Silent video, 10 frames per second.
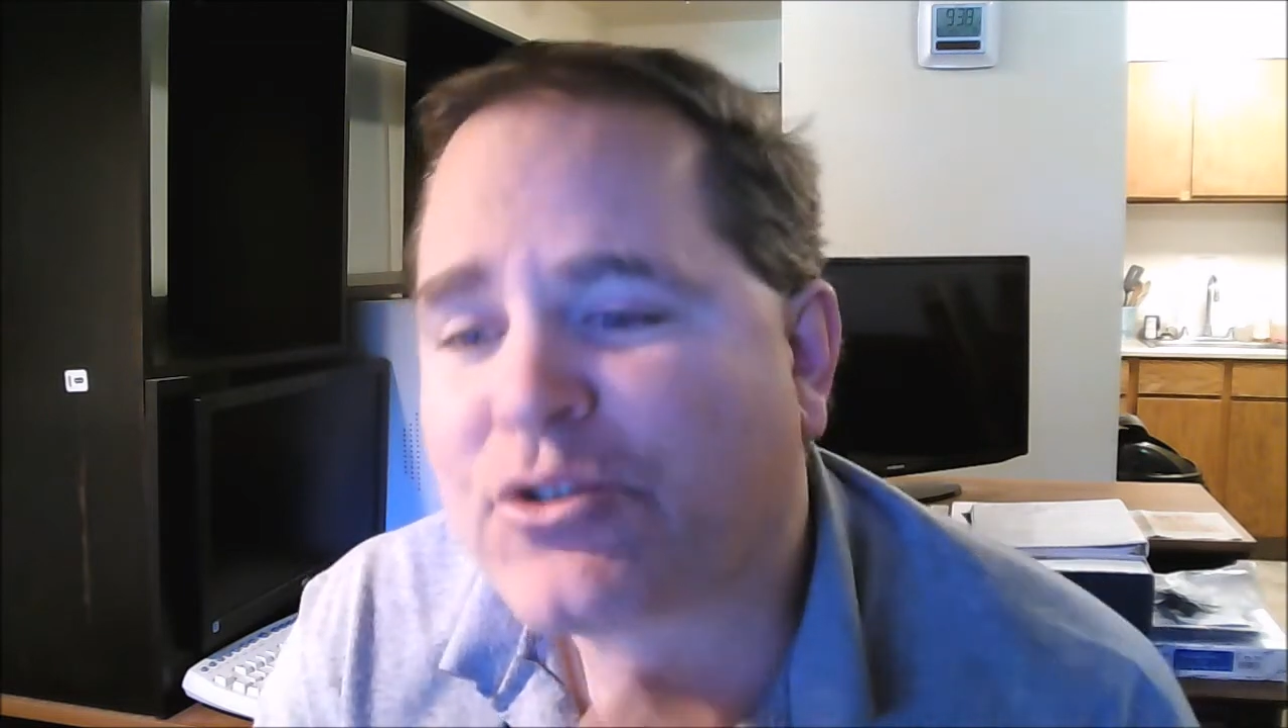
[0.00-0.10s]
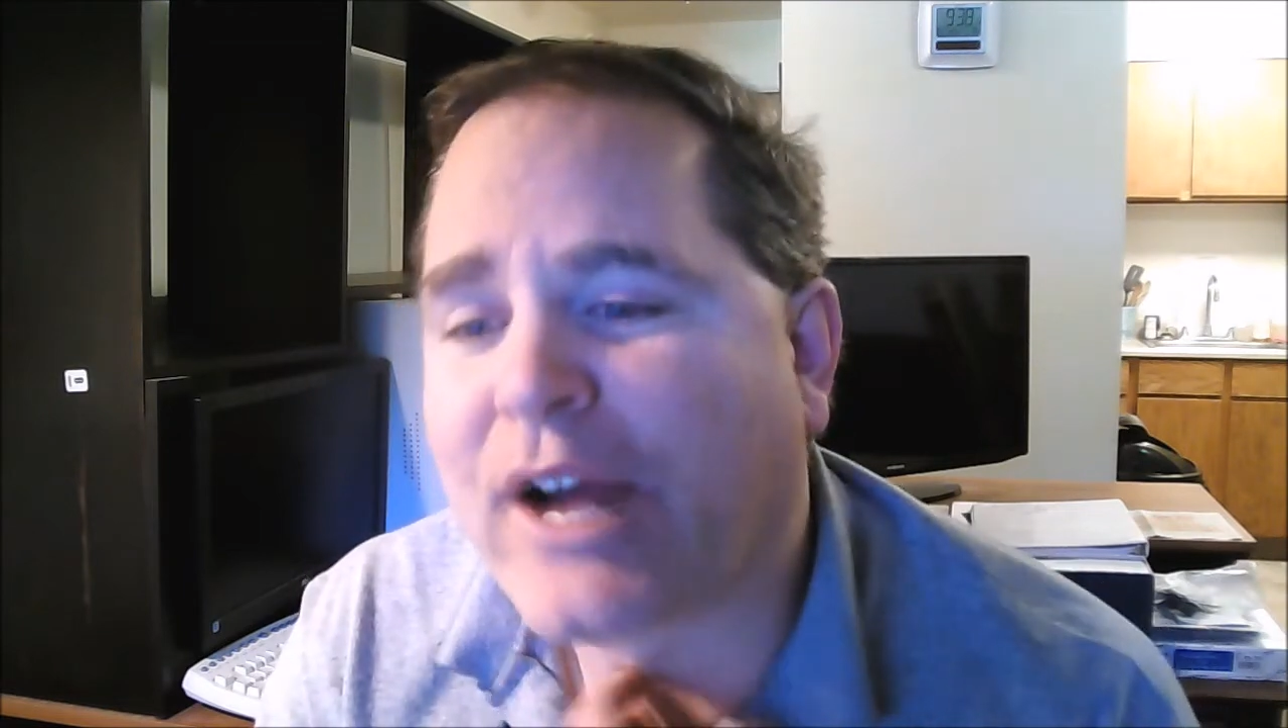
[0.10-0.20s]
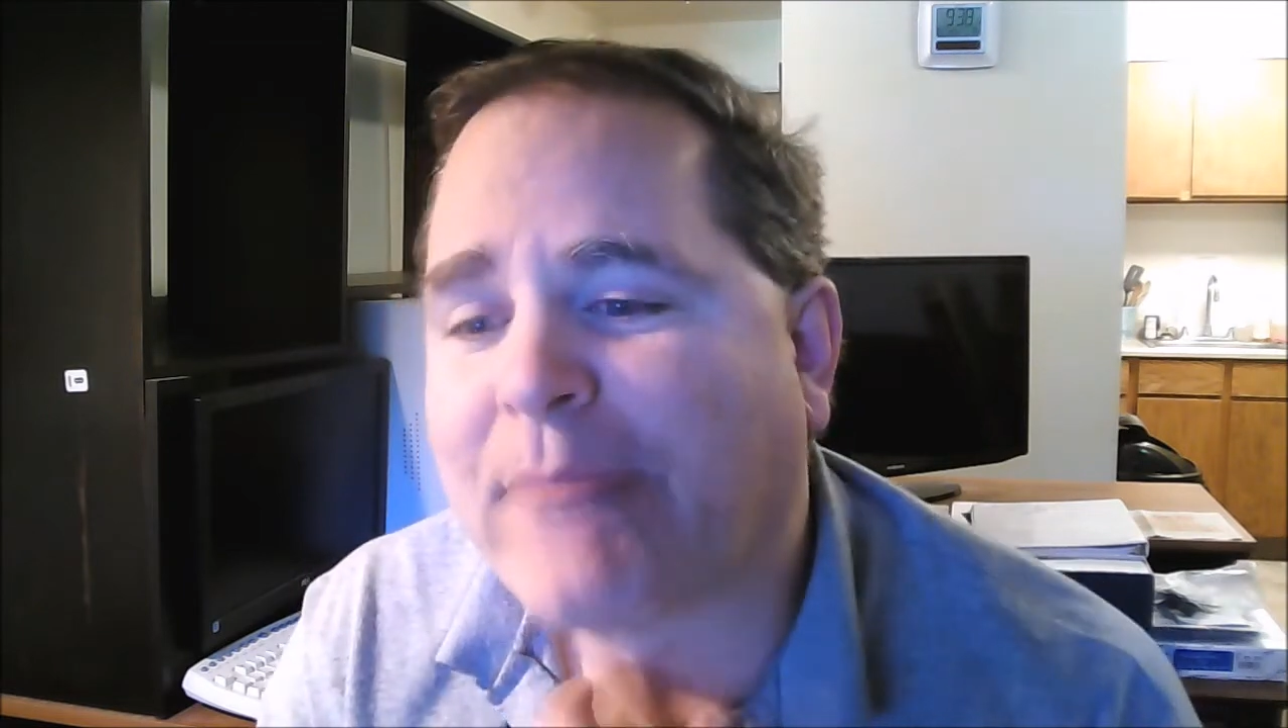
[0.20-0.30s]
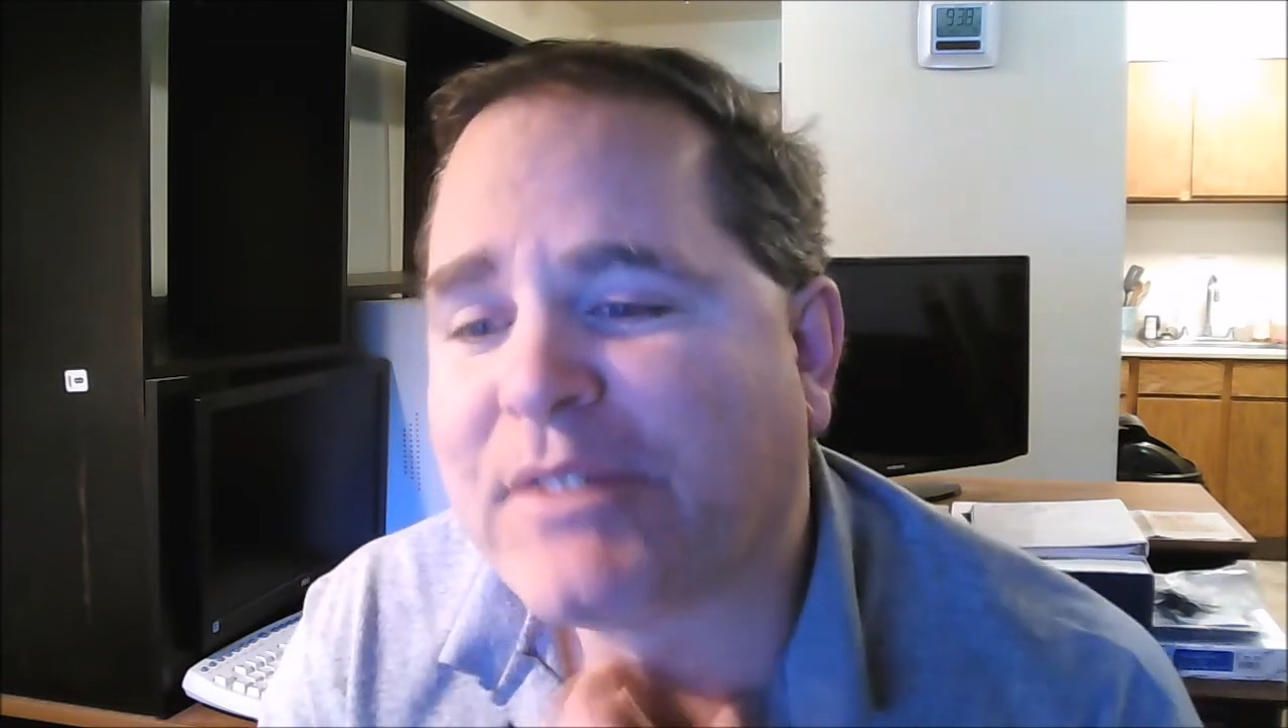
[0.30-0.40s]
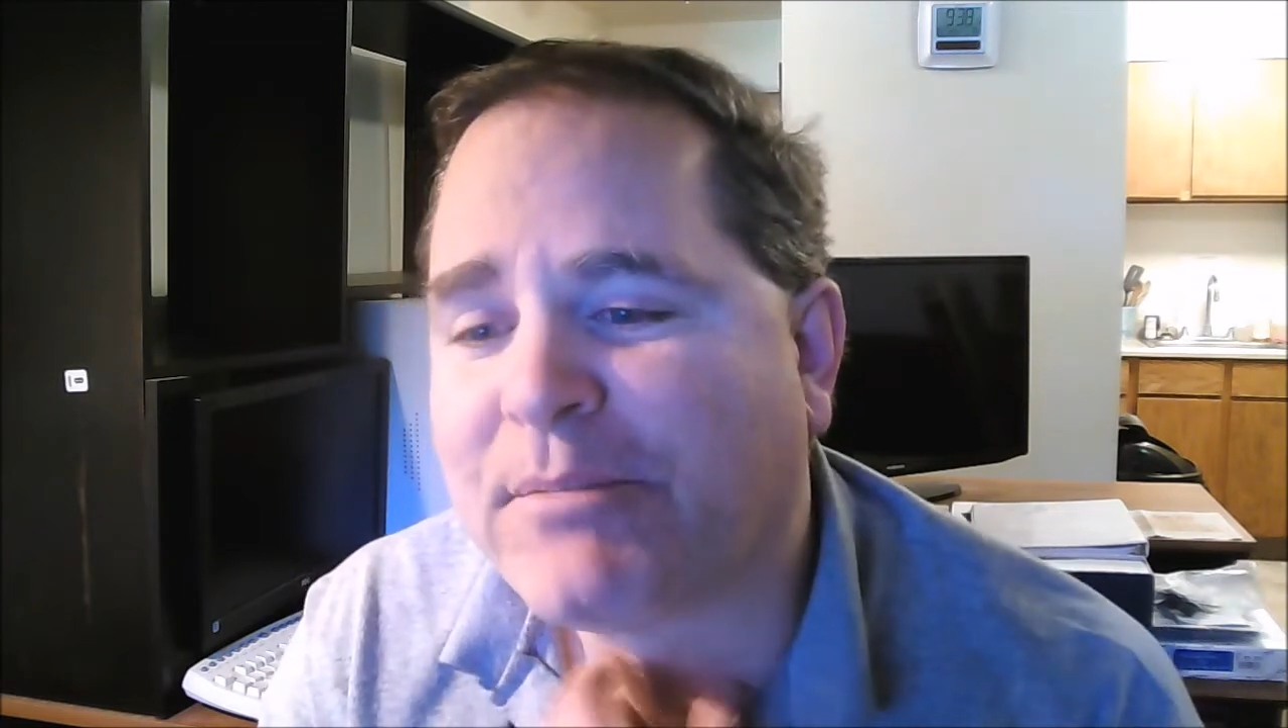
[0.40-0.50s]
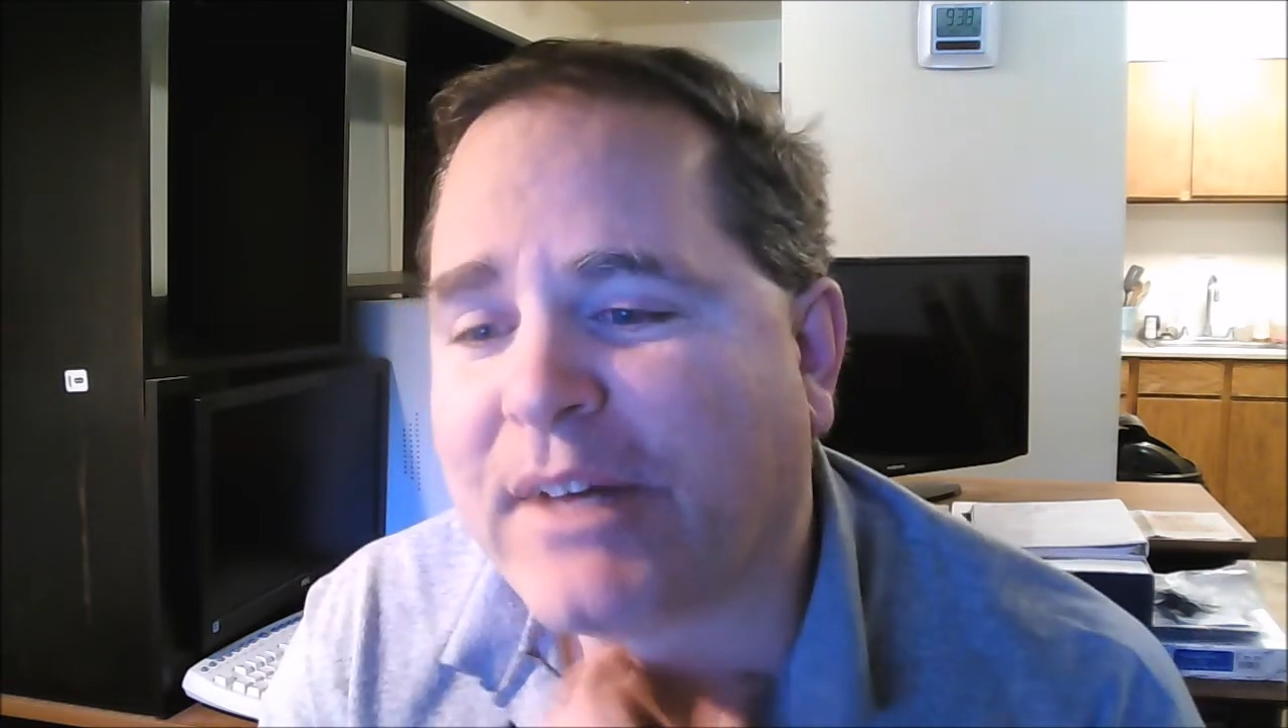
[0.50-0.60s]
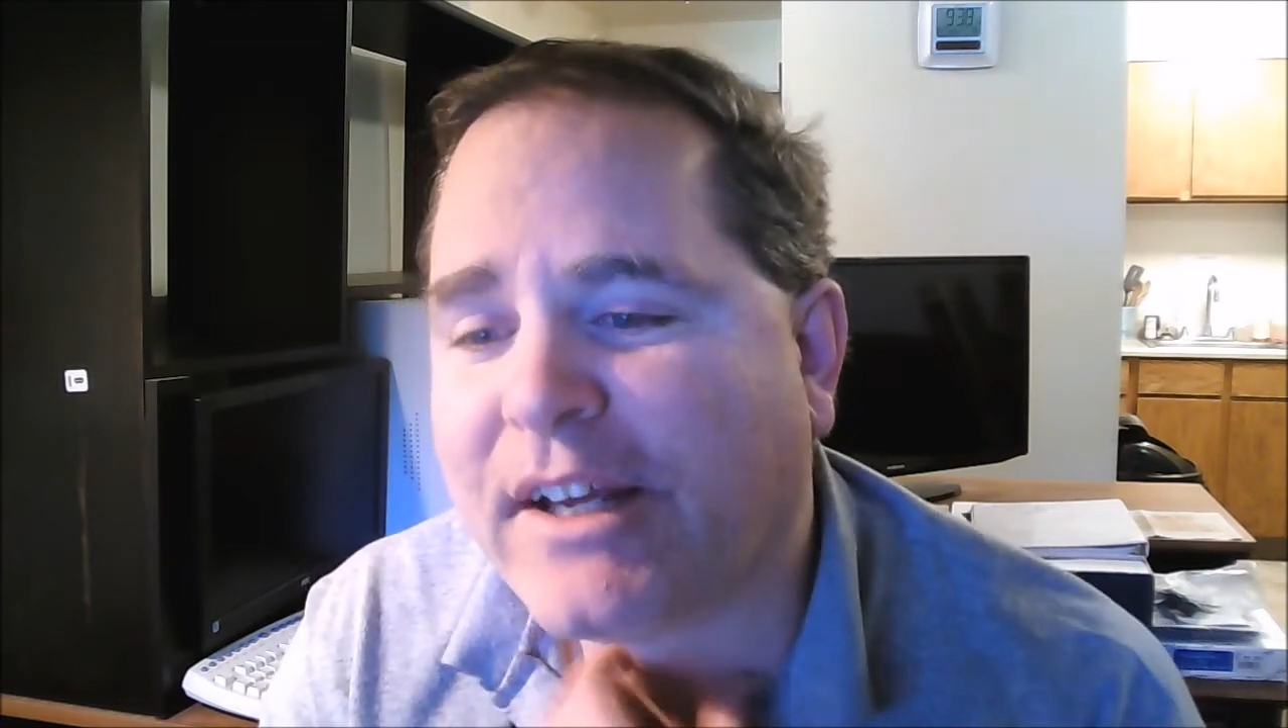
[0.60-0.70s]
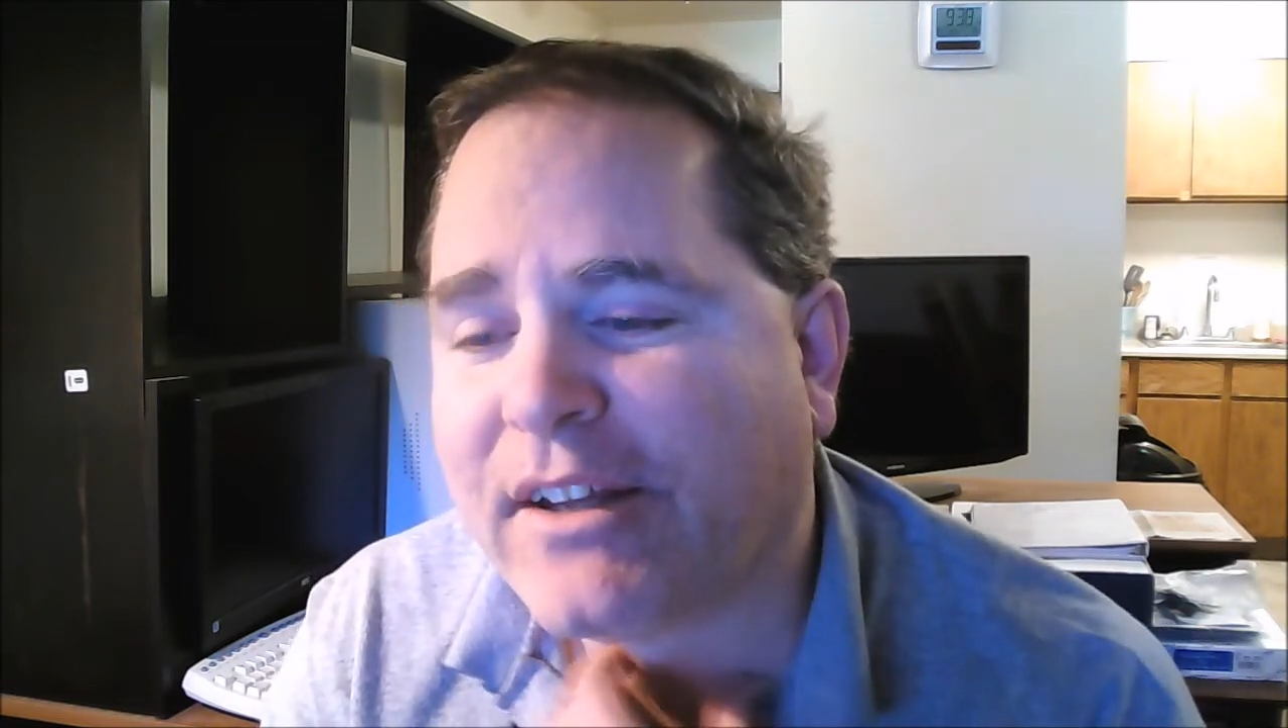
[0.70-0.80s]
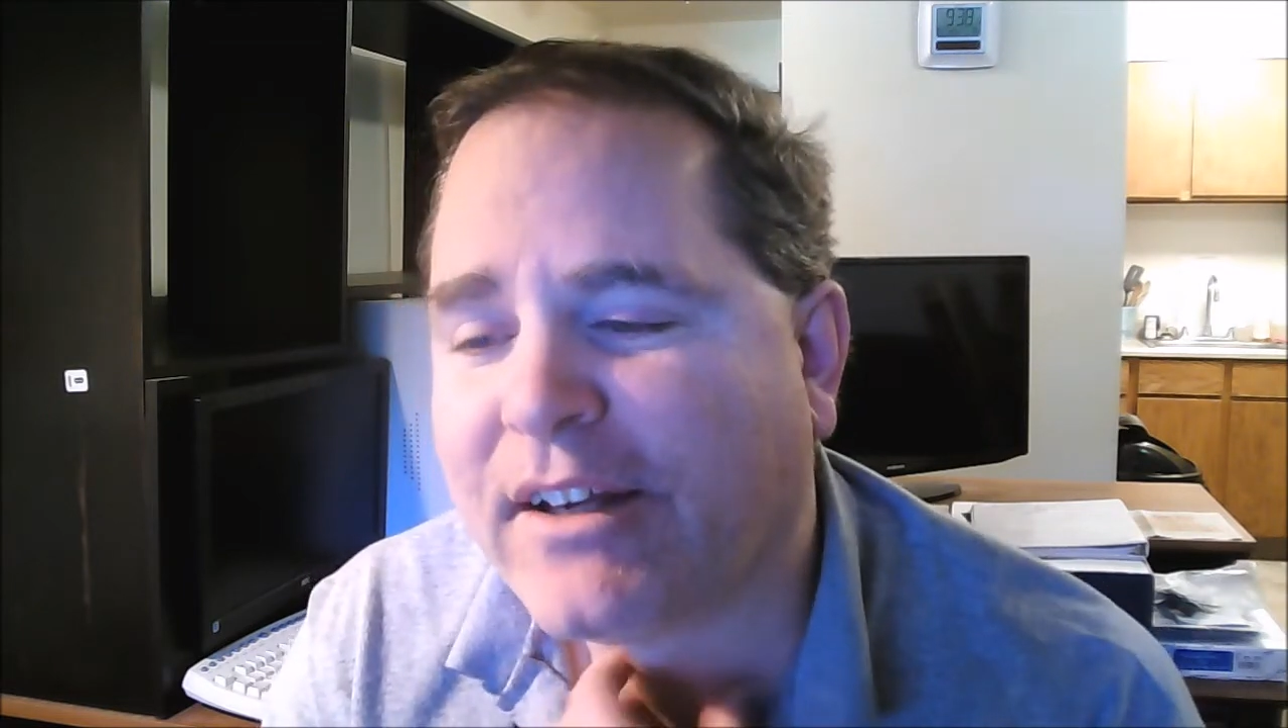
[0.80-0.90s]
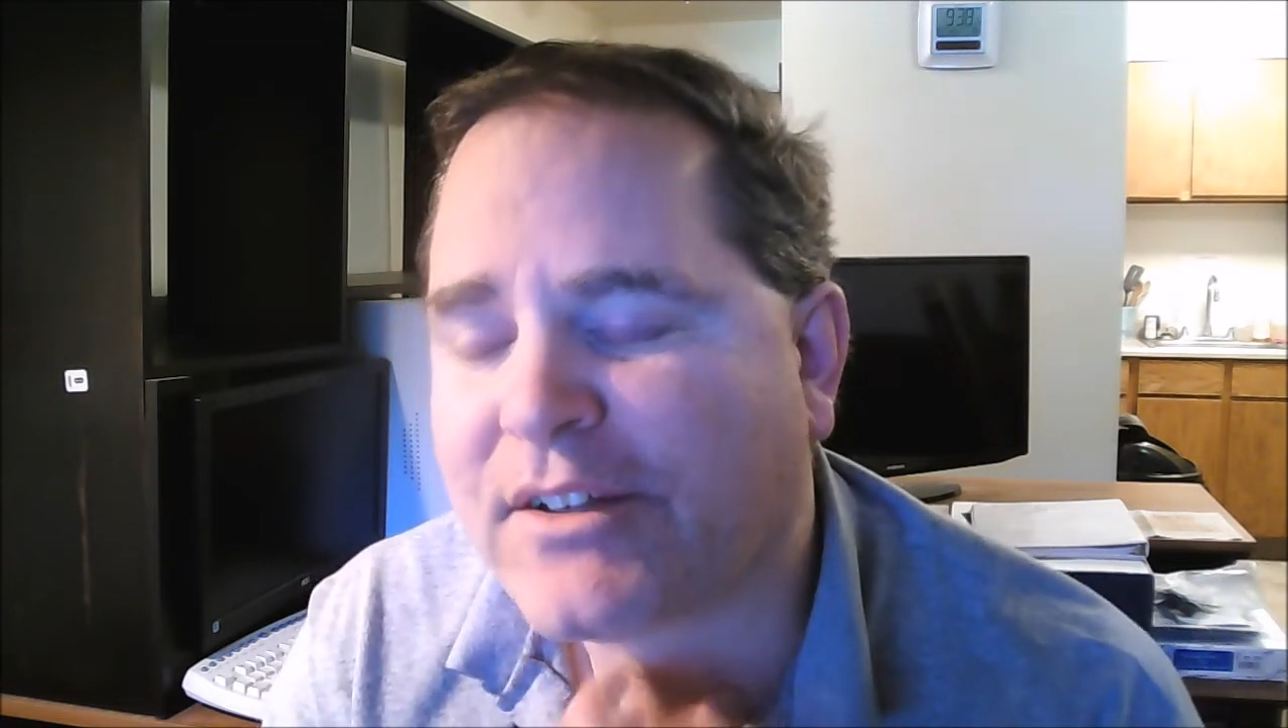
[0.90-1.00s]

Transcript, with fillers: trapped in my